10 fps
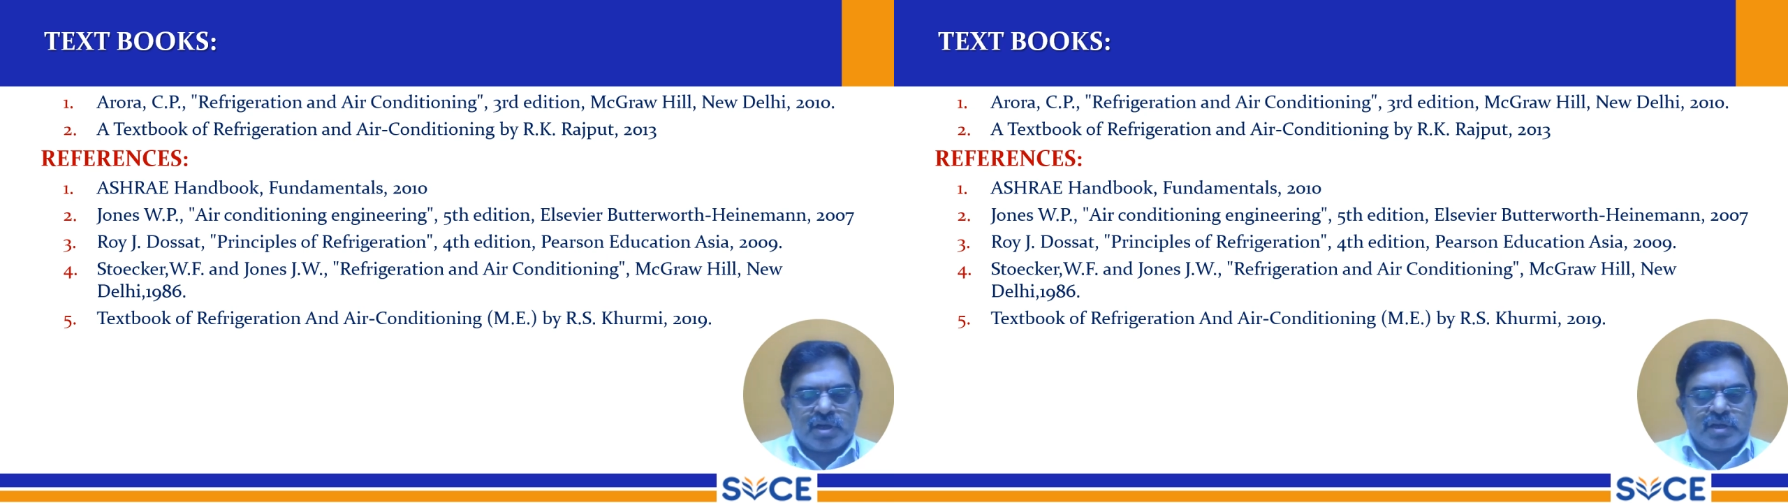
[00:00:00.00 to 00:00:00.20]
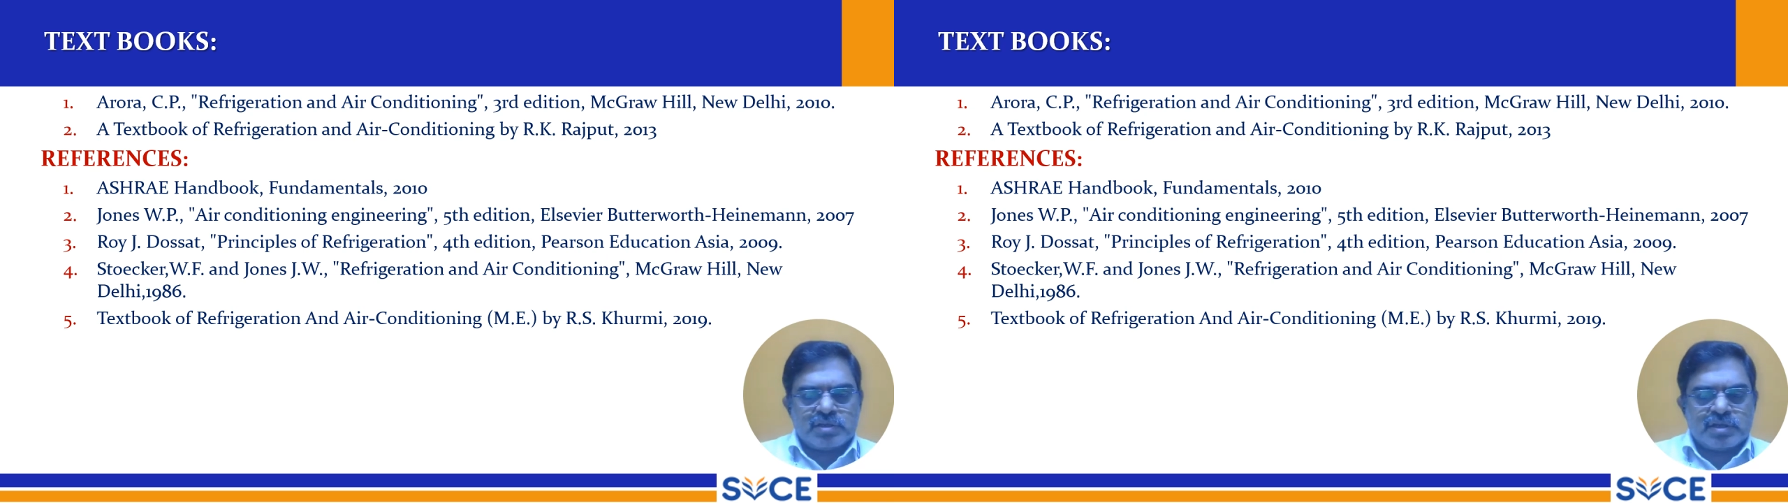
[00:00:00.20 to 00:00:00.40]

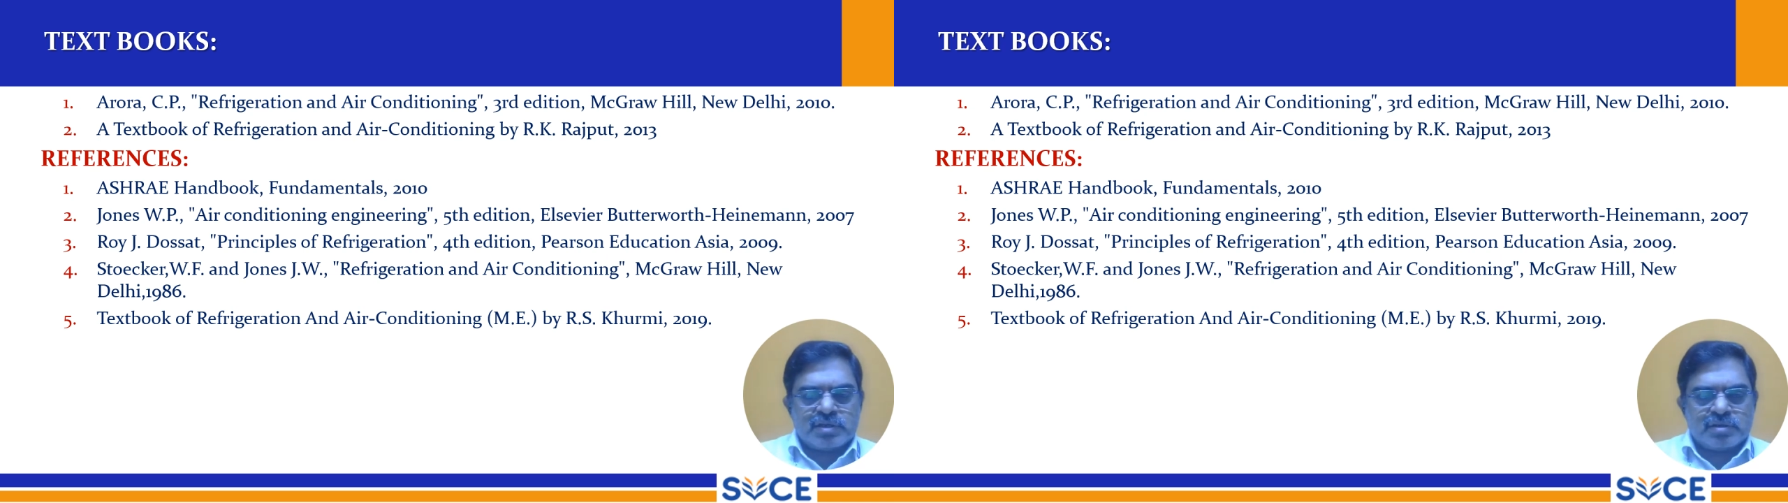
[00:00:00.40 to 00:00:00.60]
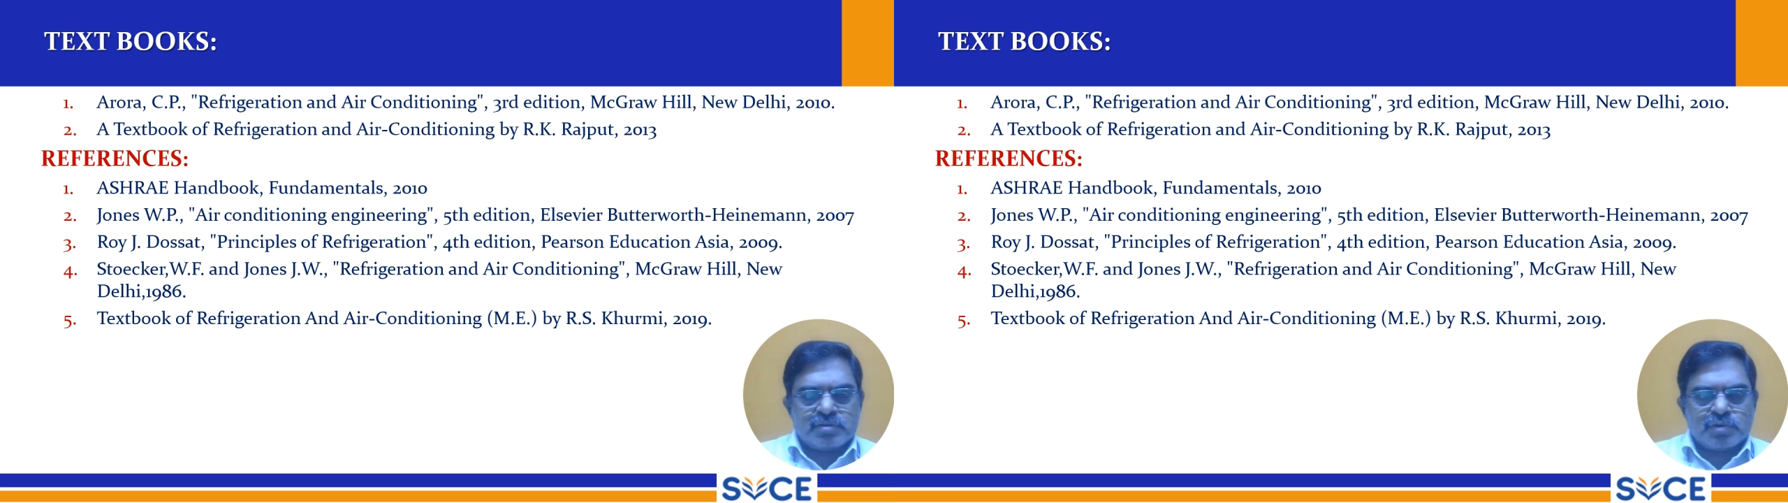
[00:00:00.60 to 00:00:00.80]
And
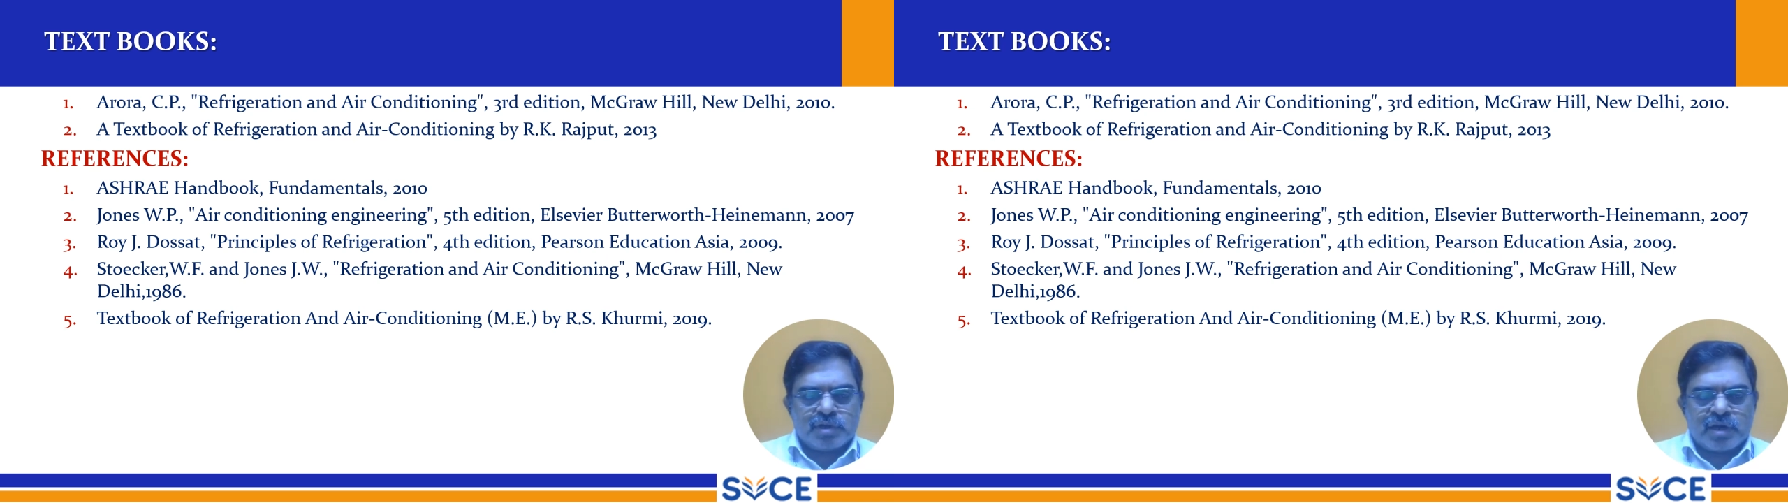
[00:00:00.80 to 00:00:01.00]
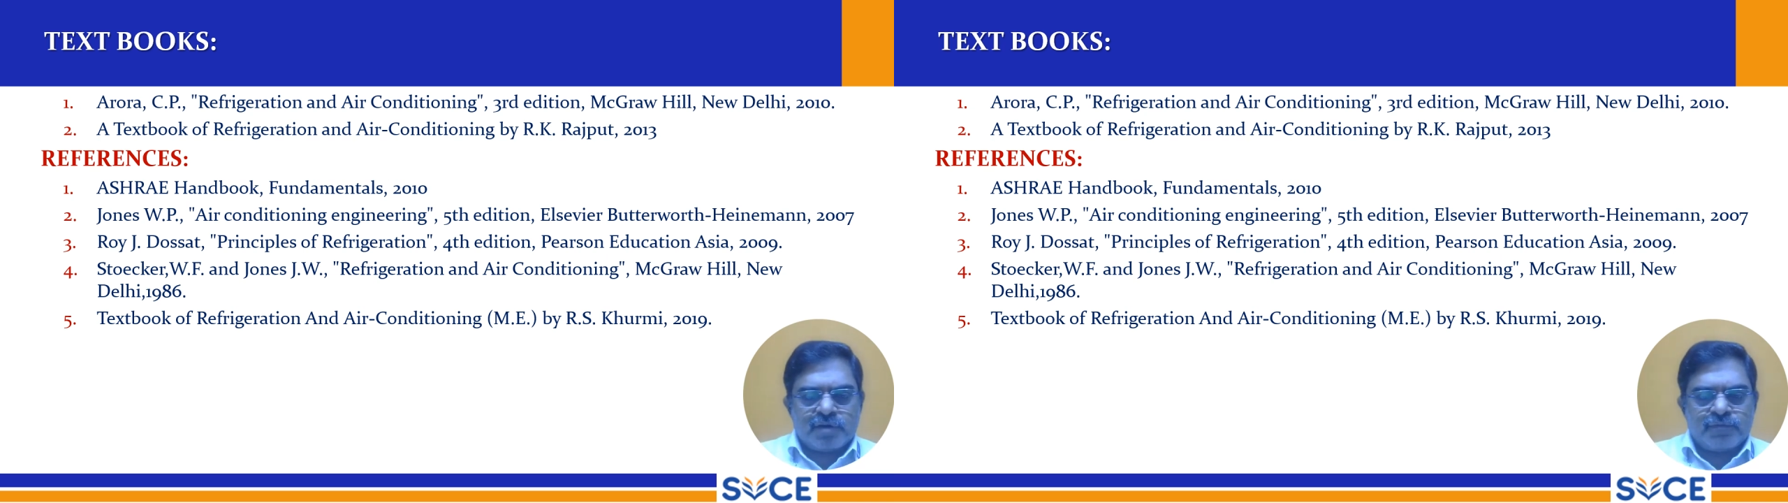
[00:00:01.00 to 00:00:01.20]
then we have